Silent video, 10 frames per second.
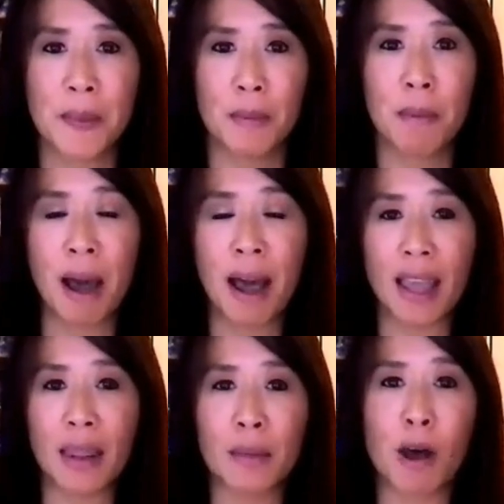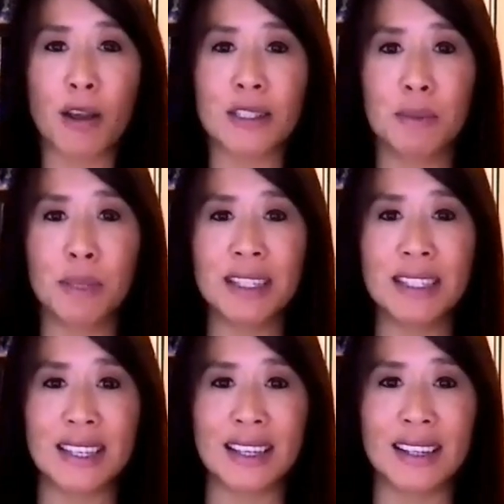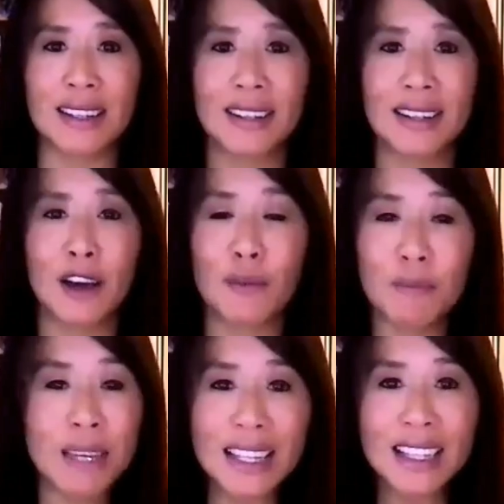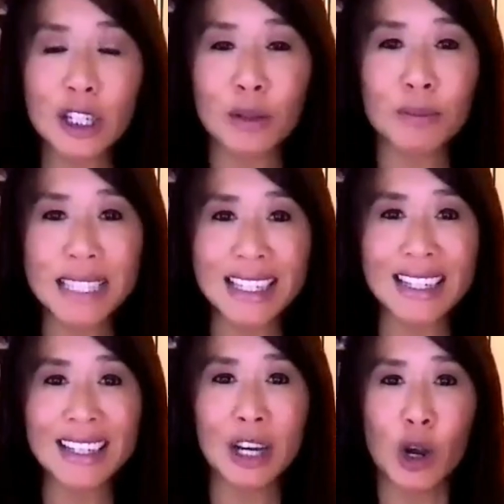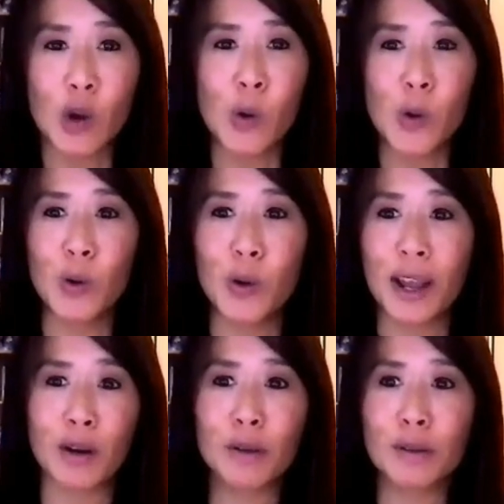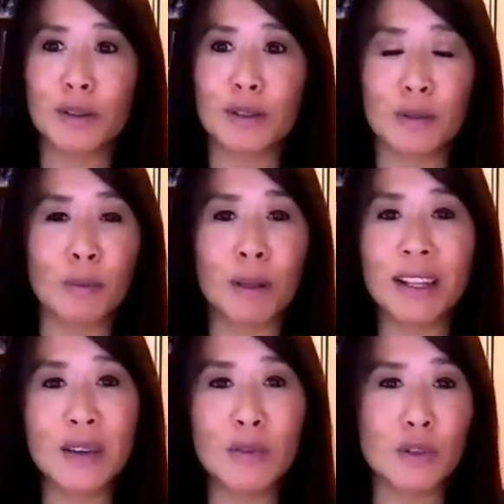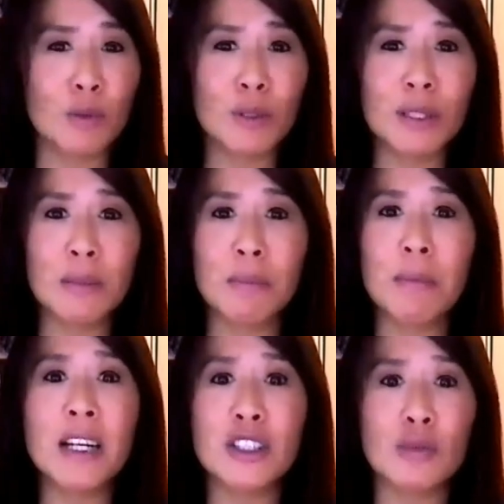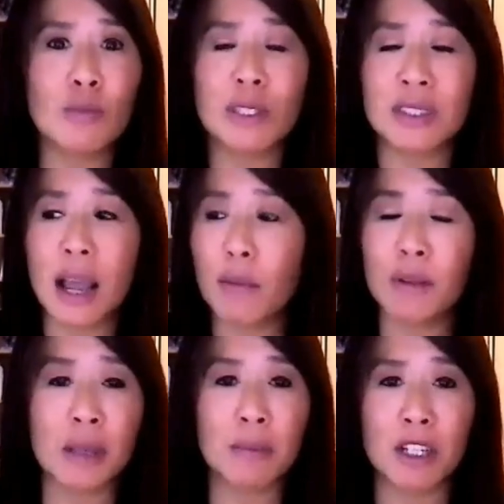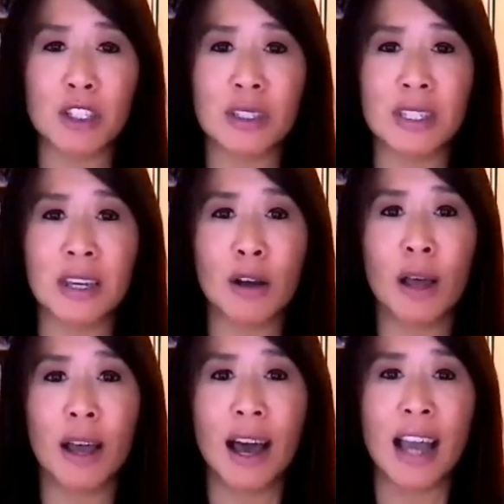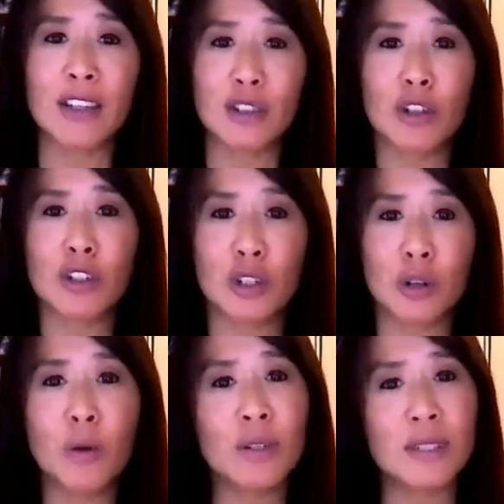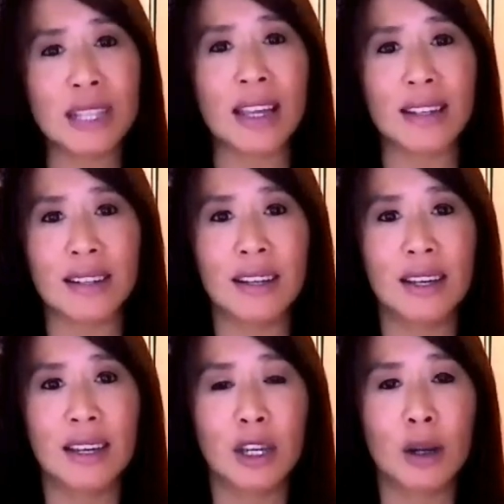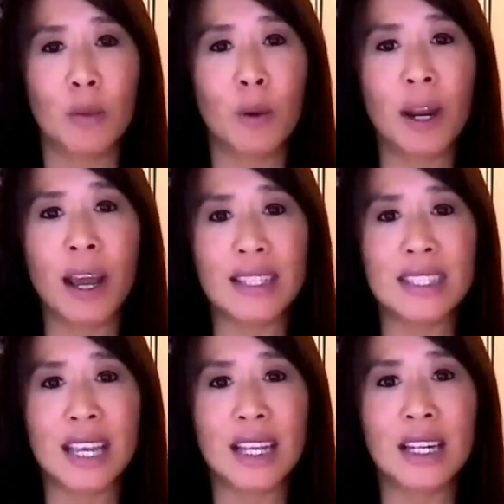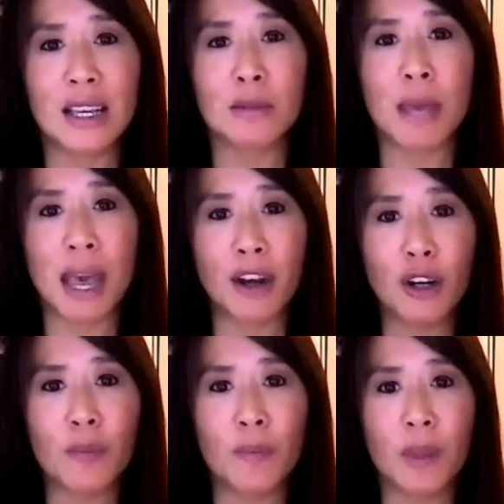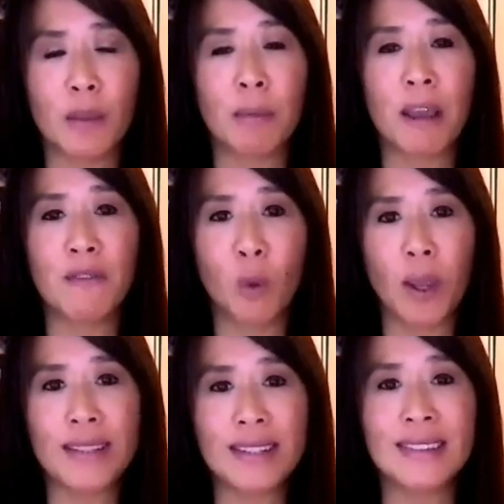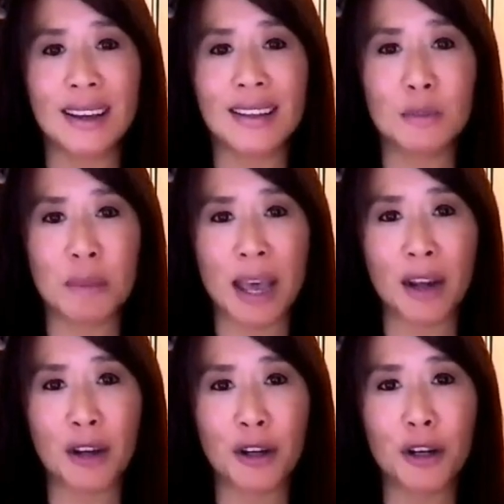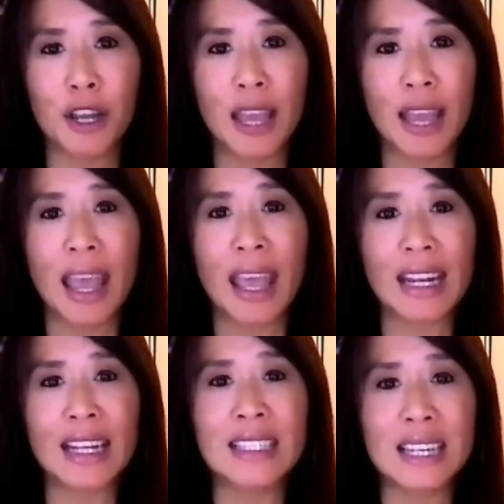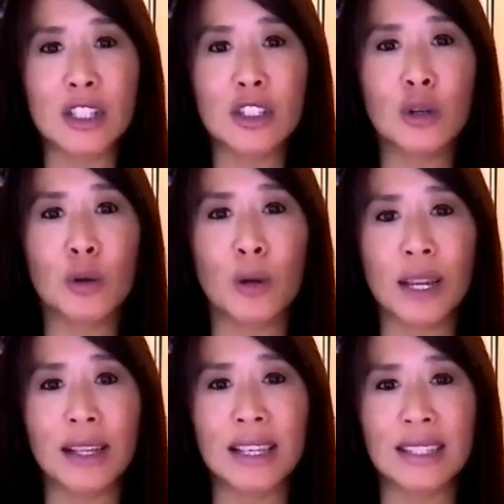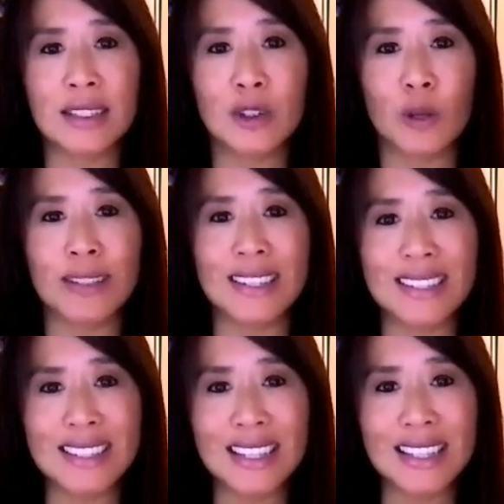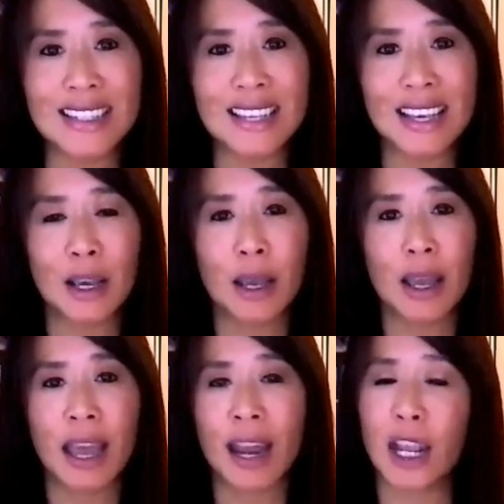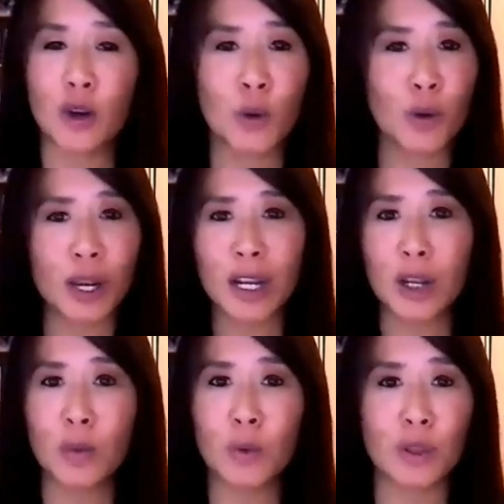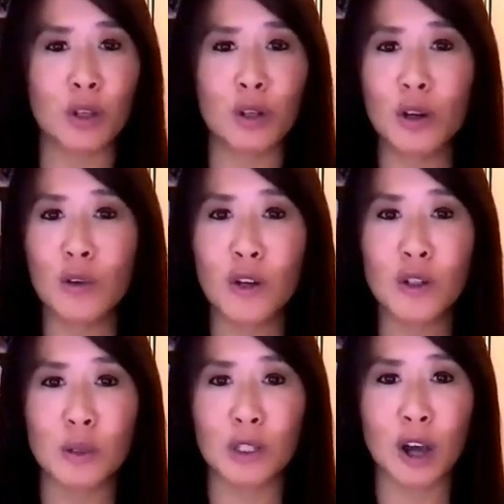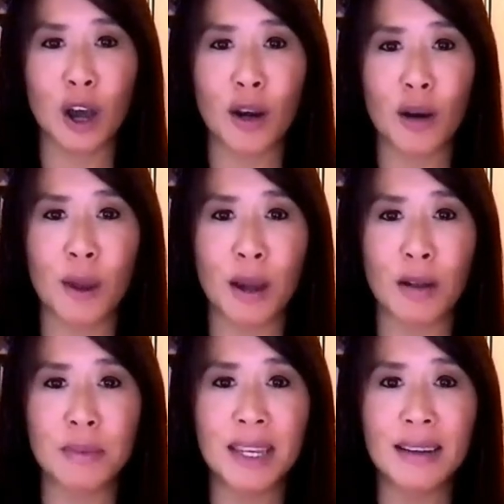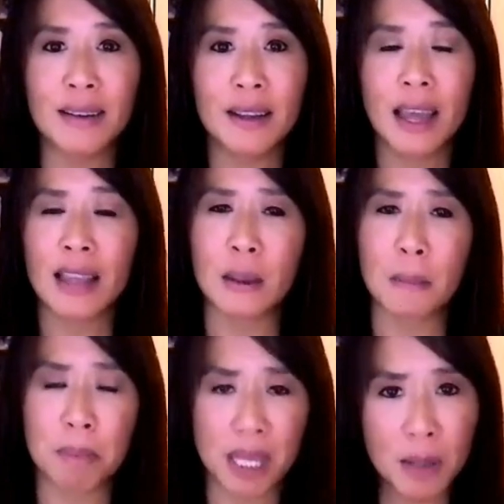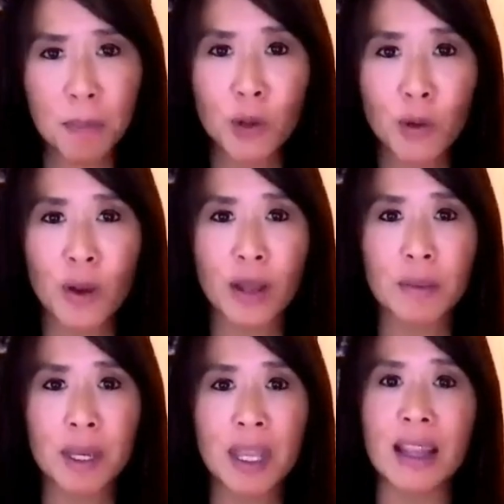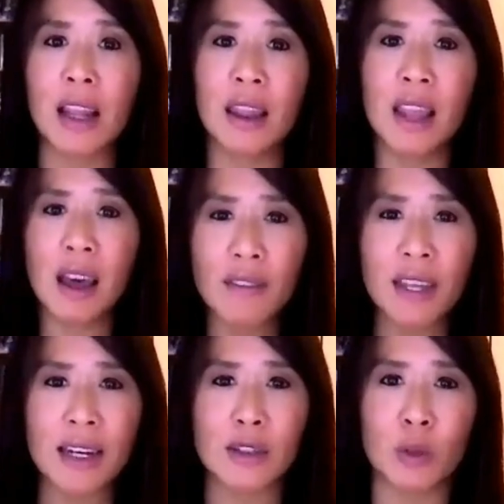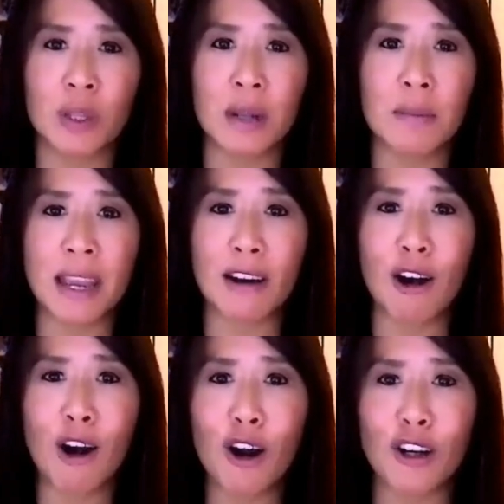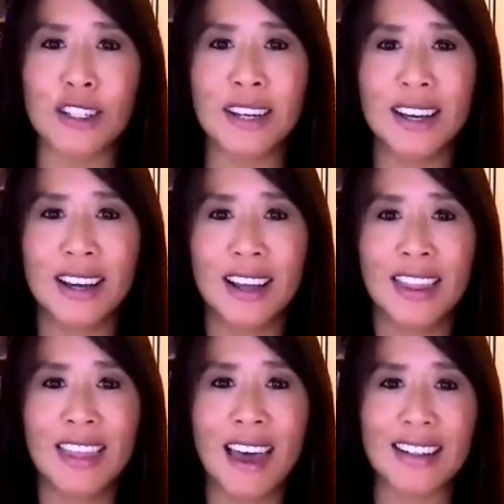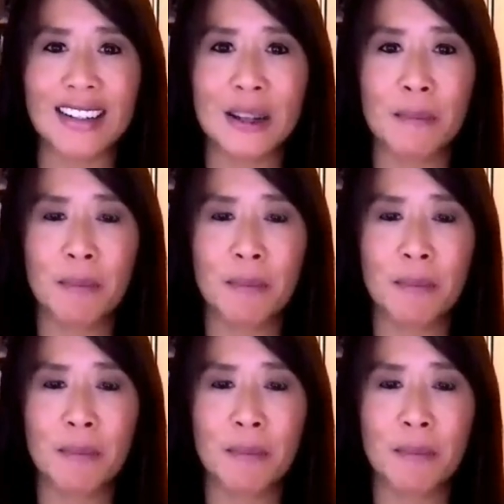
by the possibility of me, little me, who I don't believe was not really much until I started to notice that, what I say does matter. My voice does matter, and it does create things into existence. And I create it with the universe, with God around me, and the people around me, and the love that is within my heart that